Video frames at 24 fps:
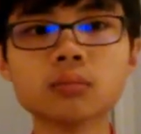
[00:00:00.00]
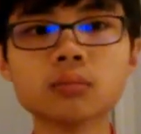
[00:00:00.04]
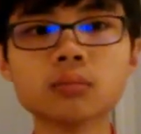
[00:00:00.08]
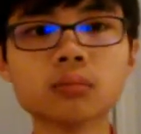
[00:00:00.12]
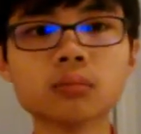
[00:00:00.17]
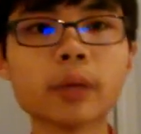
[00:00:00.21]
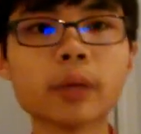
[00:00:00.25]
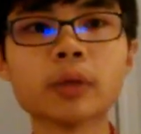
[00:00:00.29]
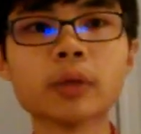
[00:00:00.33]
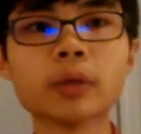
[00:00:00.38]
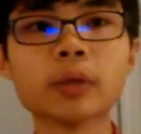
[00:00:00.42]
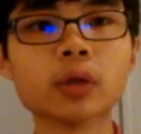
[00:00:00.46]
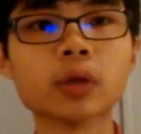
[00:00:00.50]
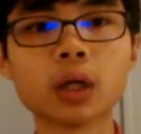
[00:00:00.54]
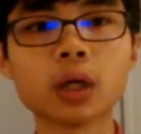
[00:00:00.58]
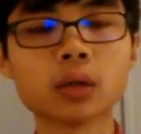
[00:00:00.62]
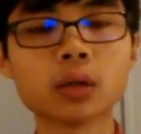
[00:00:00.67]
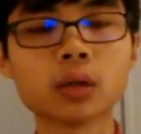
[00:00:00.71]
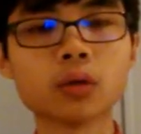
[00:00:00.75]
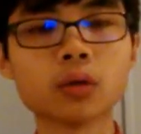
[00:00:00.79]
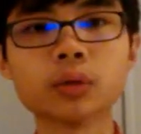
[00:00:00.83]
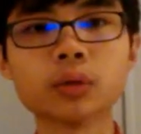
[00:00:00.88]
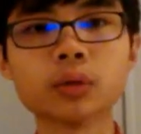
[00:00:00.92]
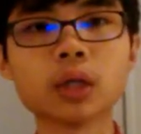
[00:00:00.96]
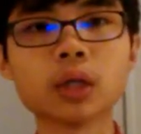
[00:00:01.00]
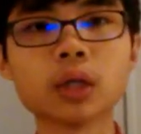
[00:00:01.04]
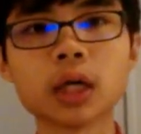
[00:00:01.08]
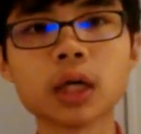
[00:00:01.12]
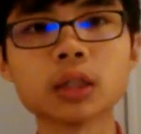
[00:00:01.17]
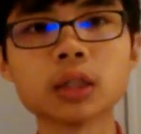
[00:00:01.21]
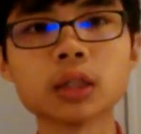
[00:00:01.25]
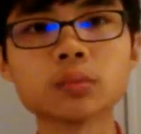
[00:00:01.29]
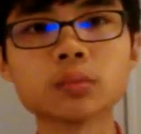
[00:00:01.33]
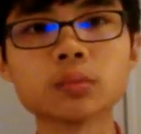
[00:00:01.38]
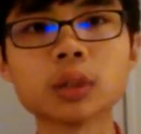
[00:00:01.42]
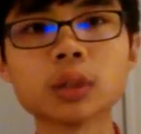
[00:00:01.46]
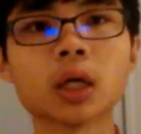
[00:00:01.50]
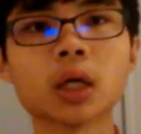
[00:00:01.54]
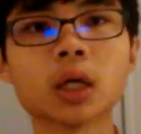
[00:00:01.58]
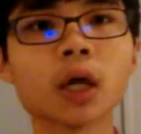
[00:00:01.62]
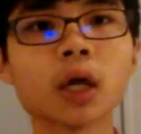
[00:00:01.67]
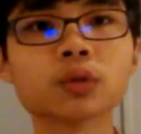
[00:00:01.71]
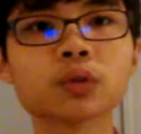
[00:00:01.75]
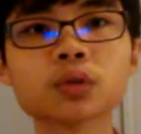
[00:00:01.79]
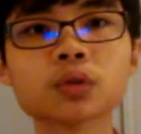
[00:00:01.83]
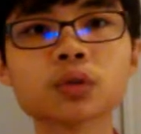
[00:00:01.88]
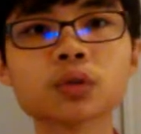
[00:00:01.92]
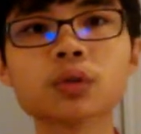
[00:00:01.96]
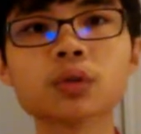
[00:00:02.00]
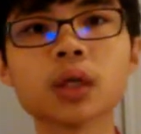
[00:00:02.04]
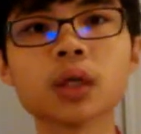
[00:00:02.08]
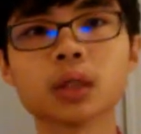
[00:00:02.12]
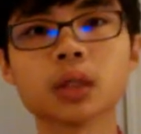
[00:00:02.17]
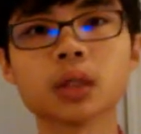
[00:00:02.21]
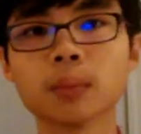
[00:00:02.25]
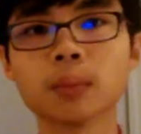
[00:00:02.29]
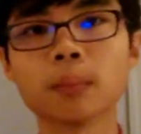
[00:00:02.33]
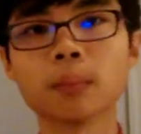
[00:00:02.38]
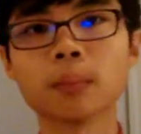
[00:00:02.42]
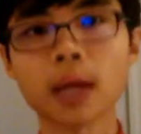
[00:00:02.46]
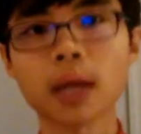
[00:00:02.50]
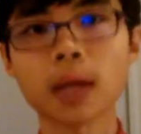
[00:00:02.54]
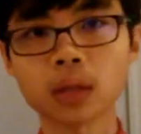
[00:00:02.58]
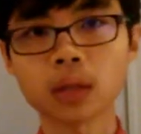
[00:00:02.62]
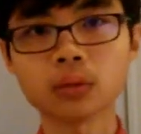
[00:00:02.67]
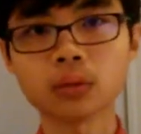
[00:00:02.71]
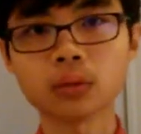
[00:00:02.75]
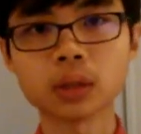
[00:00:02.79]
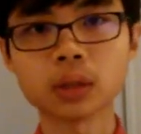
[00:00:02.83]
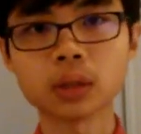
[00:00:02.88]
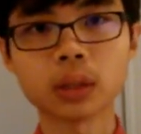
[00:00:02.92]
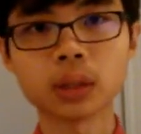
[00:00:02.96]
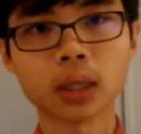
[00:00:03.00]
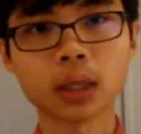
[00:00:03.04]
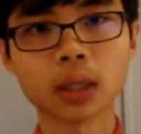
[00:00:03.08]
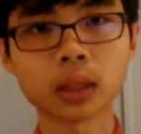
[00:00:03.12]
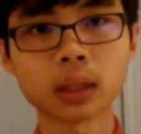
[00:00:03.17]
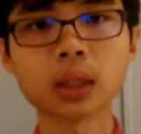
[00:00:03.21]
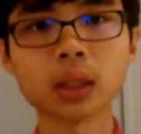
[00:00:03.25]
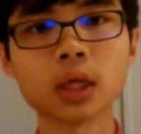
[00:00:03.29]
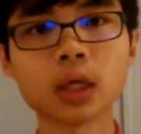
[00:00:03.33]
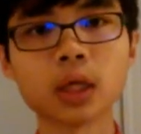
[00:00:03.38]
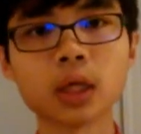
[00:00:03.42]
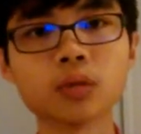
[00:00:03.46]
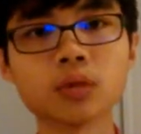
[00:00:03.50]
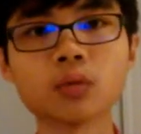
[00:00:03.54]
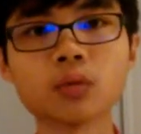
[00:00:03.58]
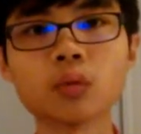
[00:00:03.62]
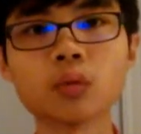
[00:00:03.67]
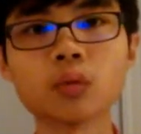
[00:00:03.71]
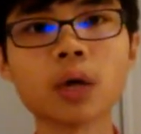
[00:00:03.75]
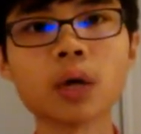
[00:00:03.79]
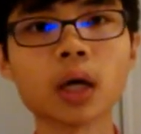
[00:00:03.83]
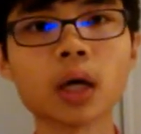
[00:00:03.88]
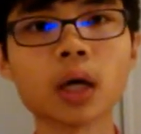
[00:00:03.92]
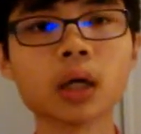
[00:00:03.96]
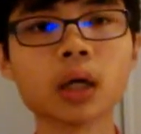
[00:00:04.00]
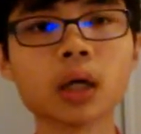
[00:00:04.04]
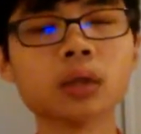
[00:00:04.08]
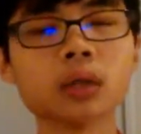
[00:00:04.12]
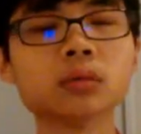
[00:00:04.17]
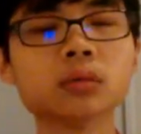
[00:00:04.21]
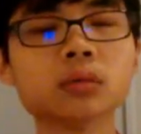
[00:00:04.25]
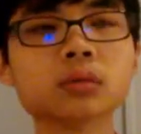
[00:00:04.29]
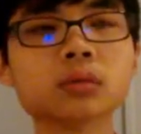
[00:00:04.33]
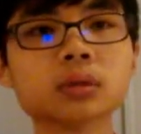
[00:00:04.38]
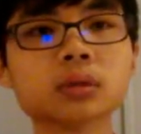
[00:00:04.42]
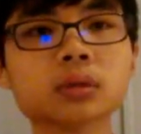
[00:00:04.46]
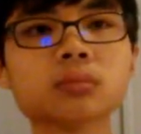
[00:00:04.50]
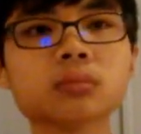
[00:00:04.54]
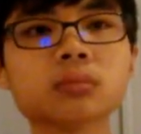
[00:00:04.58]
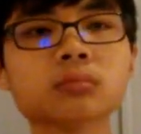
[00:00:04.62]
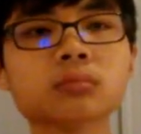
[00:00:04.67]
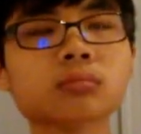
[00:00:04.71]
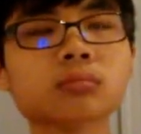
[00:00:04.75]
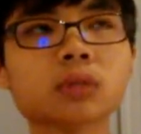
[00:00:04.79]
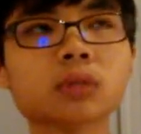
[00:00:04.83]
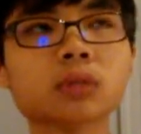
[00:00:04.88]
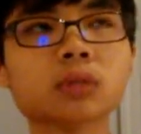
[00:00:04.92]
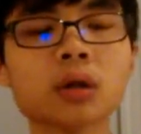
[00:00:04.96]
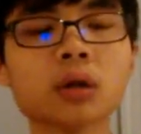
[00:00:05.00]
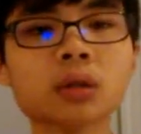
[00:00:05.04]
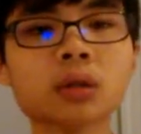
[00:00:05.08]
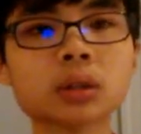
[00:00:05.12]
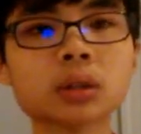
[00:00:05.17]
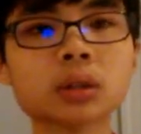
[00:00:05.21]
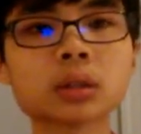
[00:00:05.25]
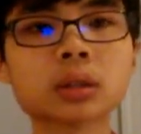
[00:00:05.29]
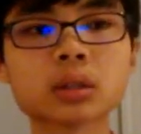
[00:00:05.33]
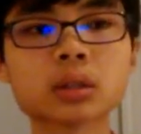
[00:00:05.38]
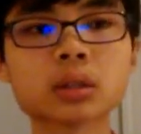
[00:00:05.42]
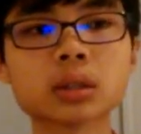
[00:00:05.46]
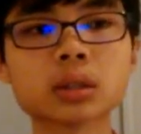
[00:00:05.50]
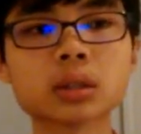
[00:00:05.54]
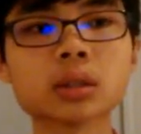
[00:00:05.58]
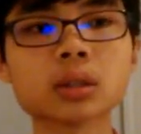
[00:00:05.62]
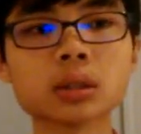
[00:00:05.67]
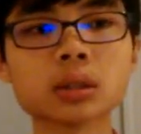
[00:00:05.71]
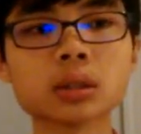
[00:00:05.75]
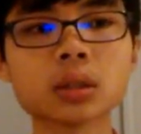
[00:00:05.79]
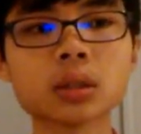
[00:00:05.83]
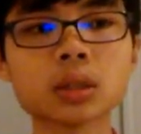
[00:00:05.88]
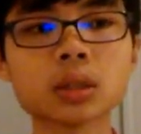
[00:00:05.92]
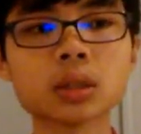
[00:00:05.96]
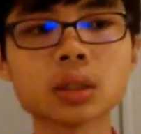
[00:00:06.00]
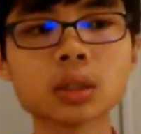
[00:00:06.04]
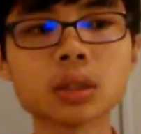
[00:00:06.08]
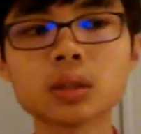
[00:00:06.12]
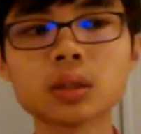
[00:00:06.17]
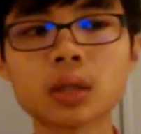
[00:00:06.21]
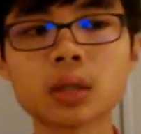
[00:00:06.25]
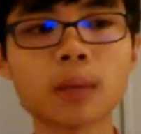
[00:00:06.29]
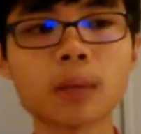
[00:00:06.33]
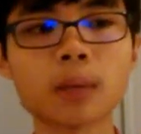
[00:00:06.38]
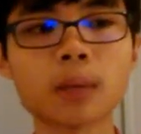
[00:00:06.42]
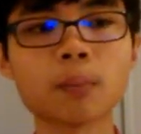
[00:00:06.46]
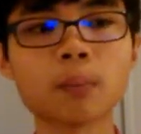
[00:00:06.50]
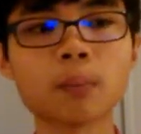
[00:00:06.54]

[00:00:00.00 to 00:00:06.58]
maybe you're going to ask me how to create a melody like this. Well, honestly, that